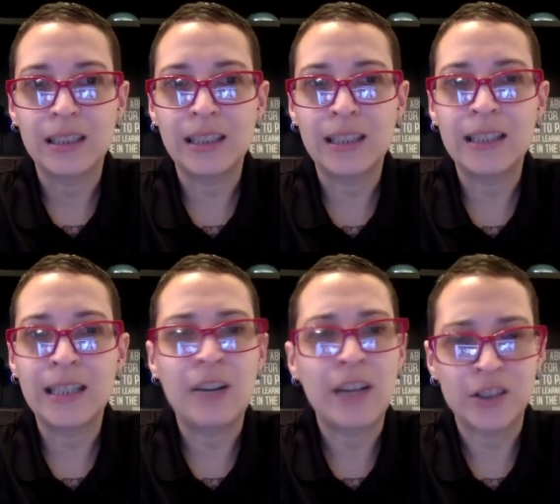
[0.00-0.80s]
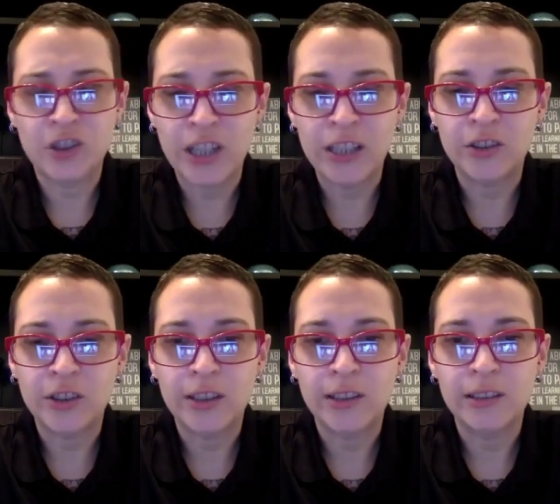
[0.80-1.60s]
that now has
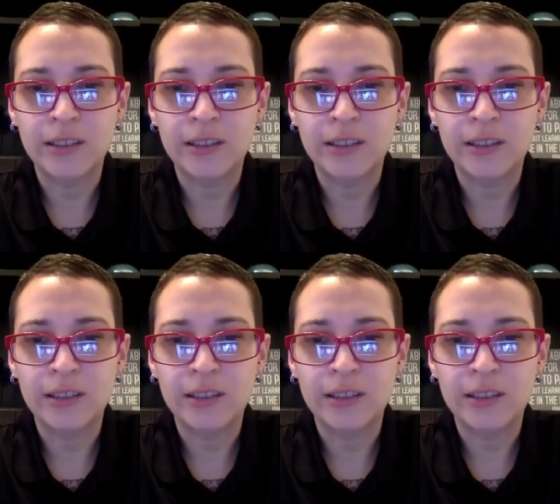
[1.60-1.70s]
changed?